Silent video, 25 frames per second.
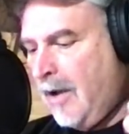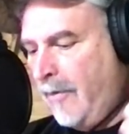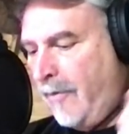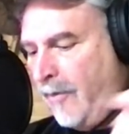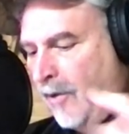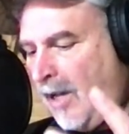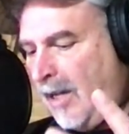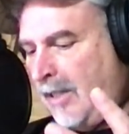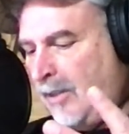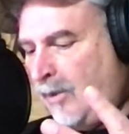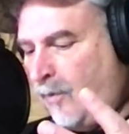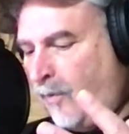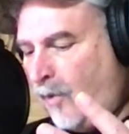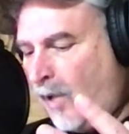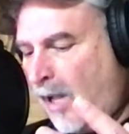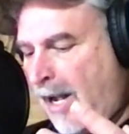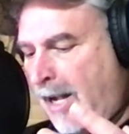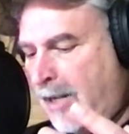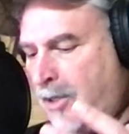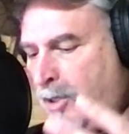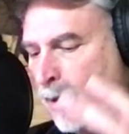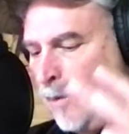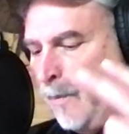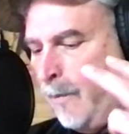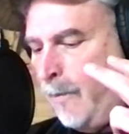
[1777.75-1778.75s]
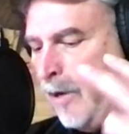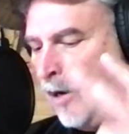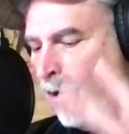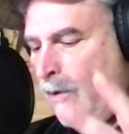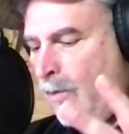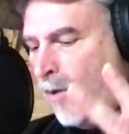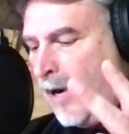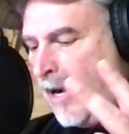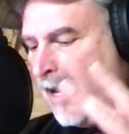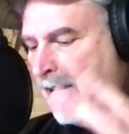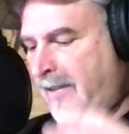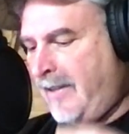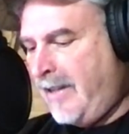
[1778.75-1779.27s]
Flex Fletch, Pure
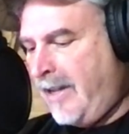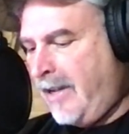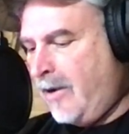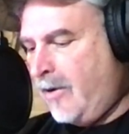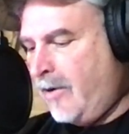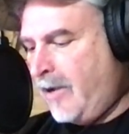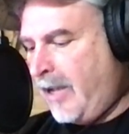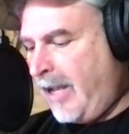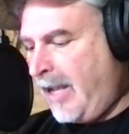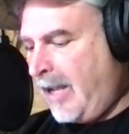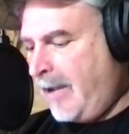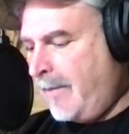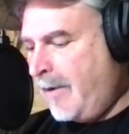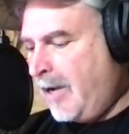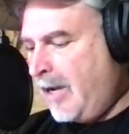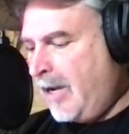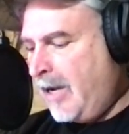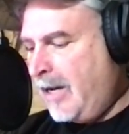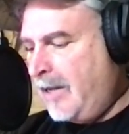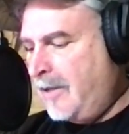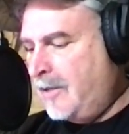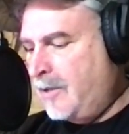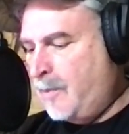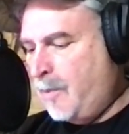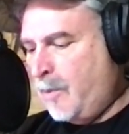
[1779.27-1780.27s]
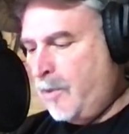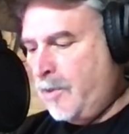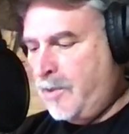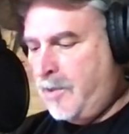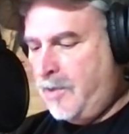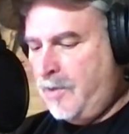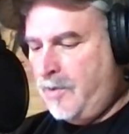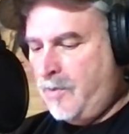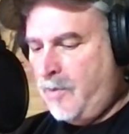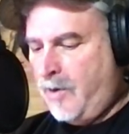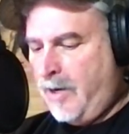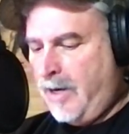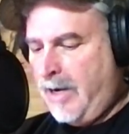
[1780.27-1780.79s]
Whitetail, Game Hide, and
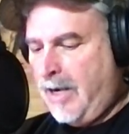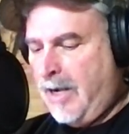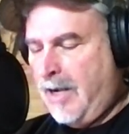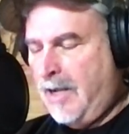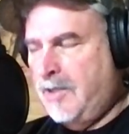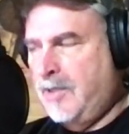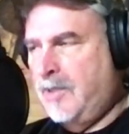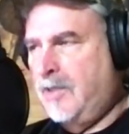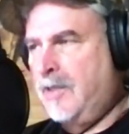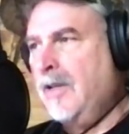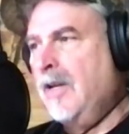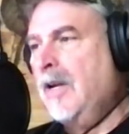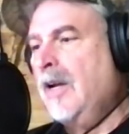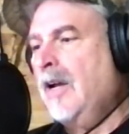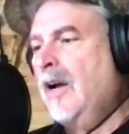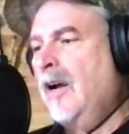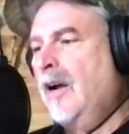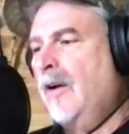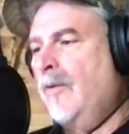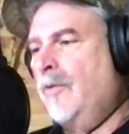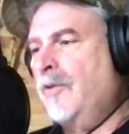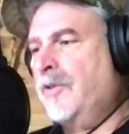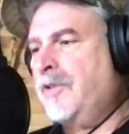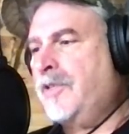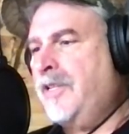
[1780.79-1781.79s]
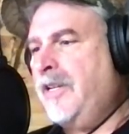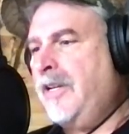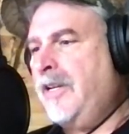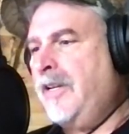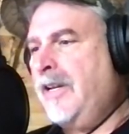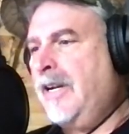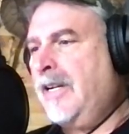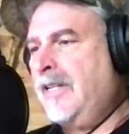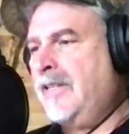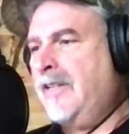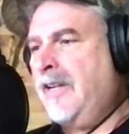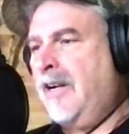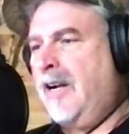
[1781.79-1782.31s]
Sportsman's Warehouse. We'll see you
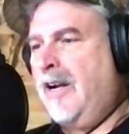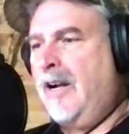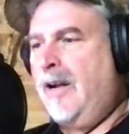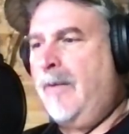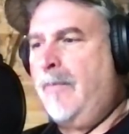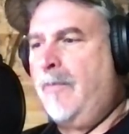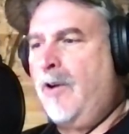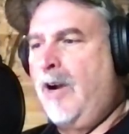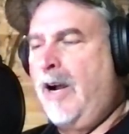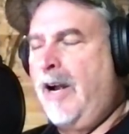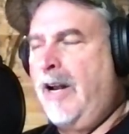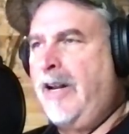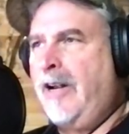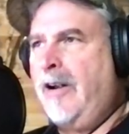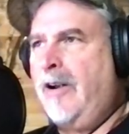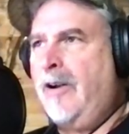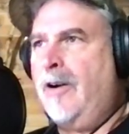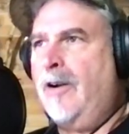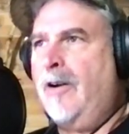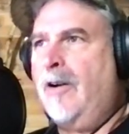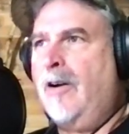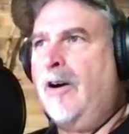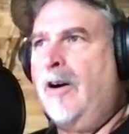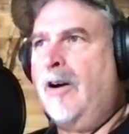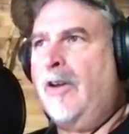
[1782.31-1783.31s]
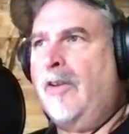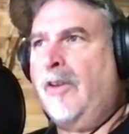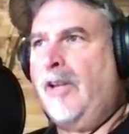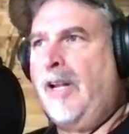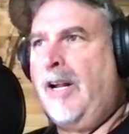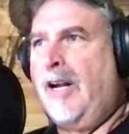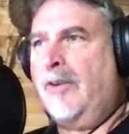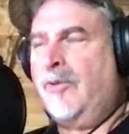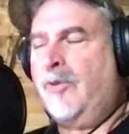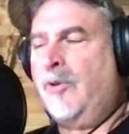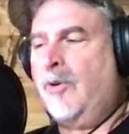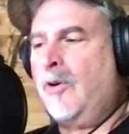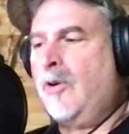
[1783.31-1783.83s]
next time right here on the
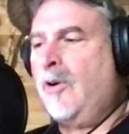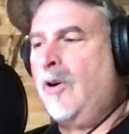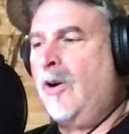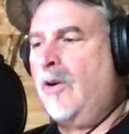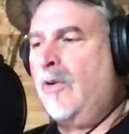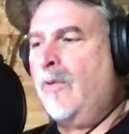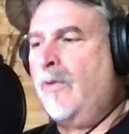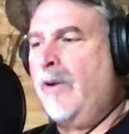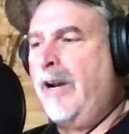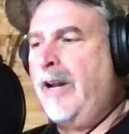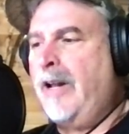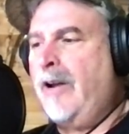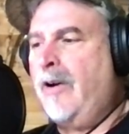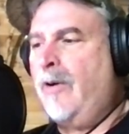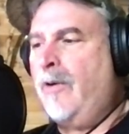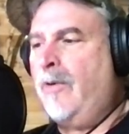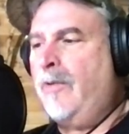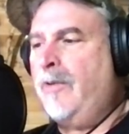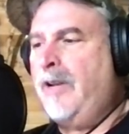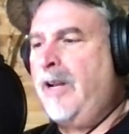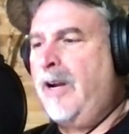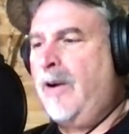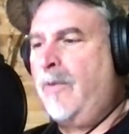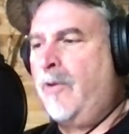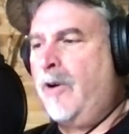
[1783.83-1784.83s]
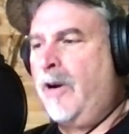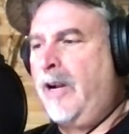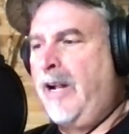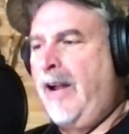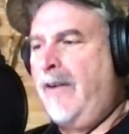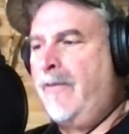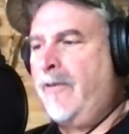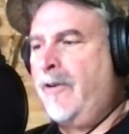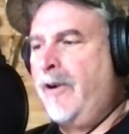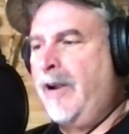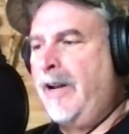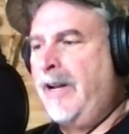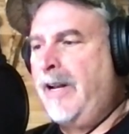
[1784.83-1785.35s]
Outdoor Call Radio Network.
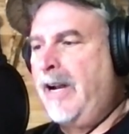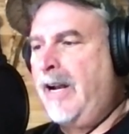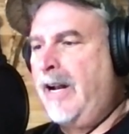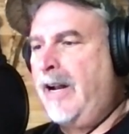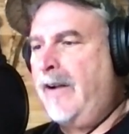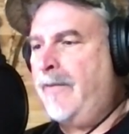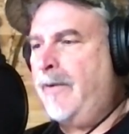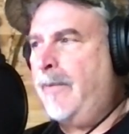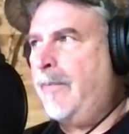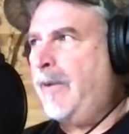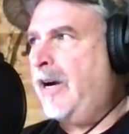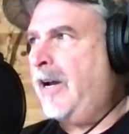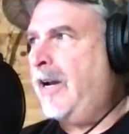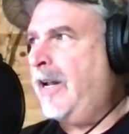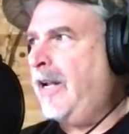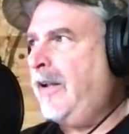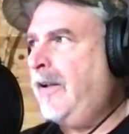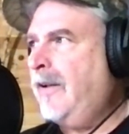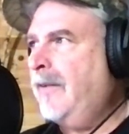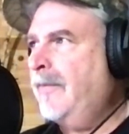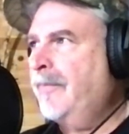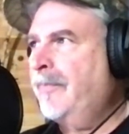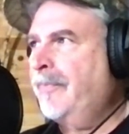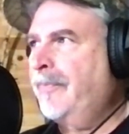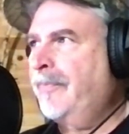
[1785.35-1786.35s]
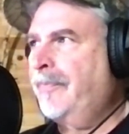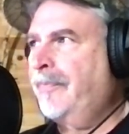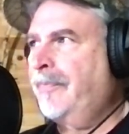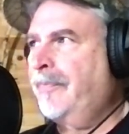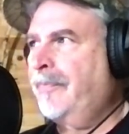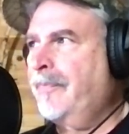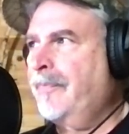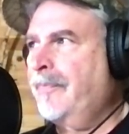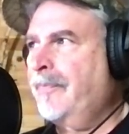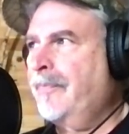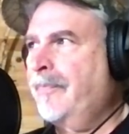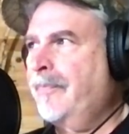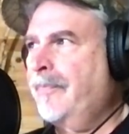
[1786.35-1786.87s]
Have a great night, everybody.
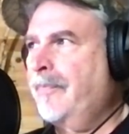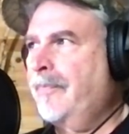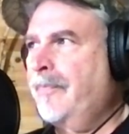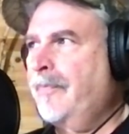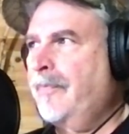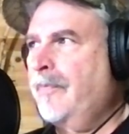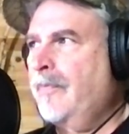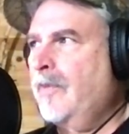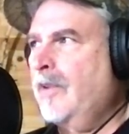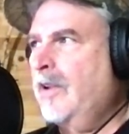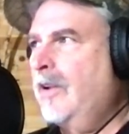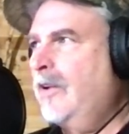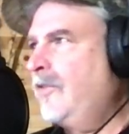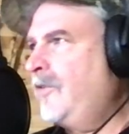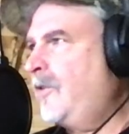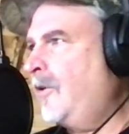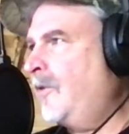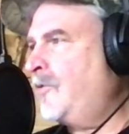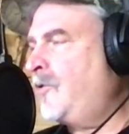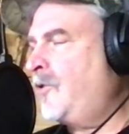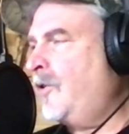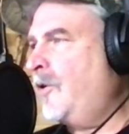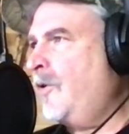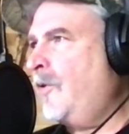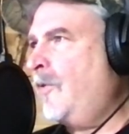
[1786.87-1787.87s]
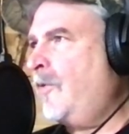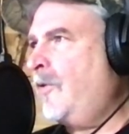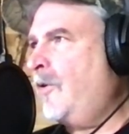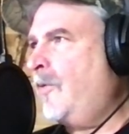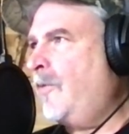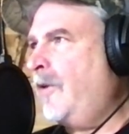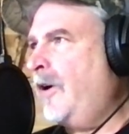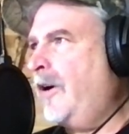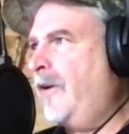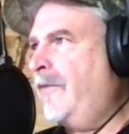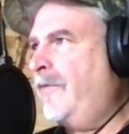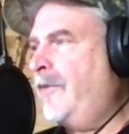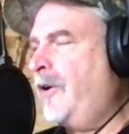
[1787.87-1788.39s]
Don't you go
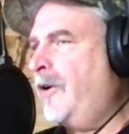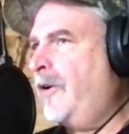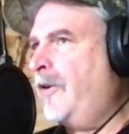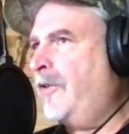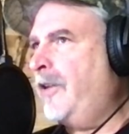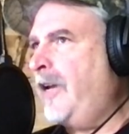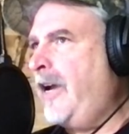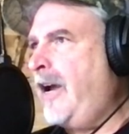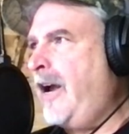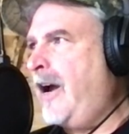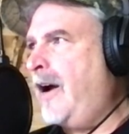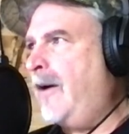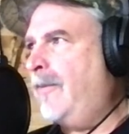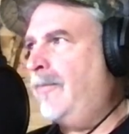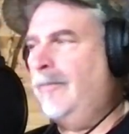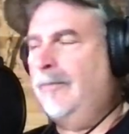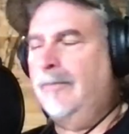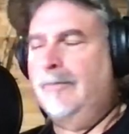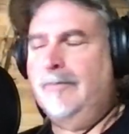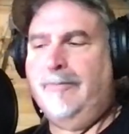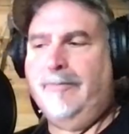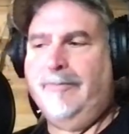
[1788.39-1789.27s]
nowhere if you're on the app.